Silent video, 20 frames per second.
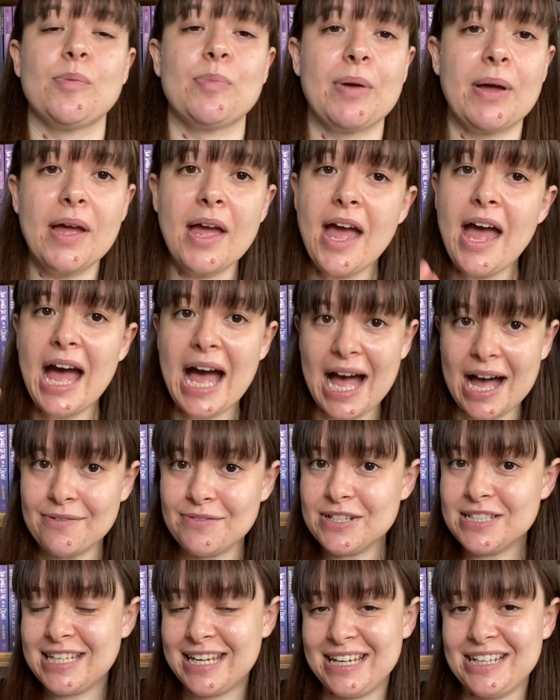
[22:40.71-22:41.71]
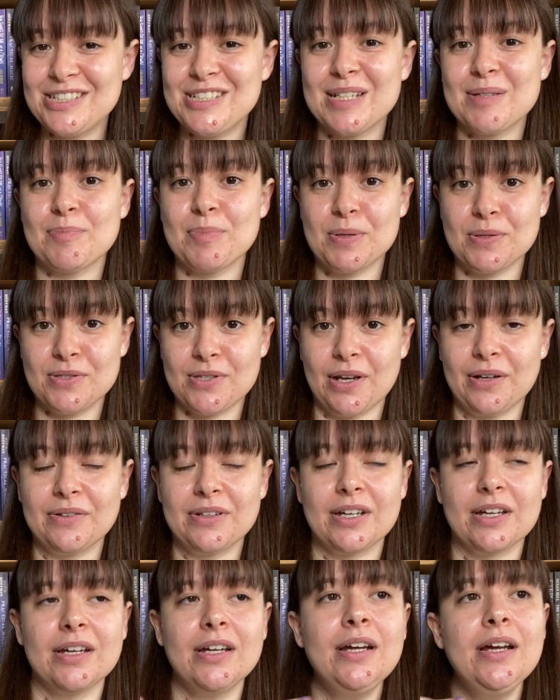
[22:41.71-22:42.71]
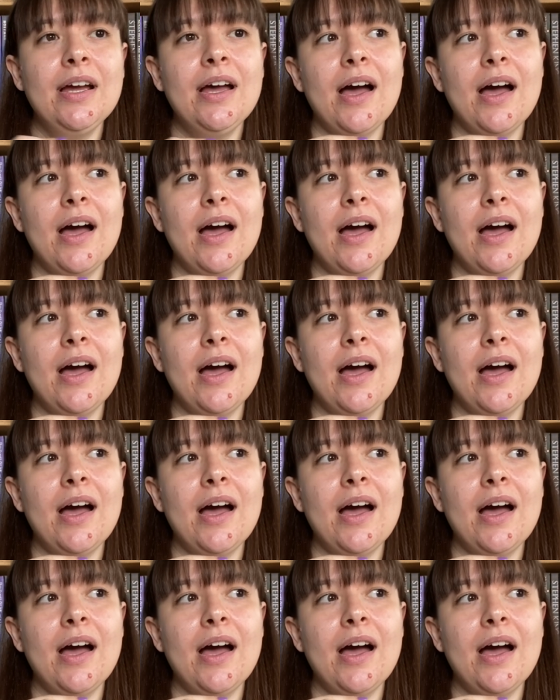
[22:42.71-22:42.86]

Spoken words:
But have a teaching persona.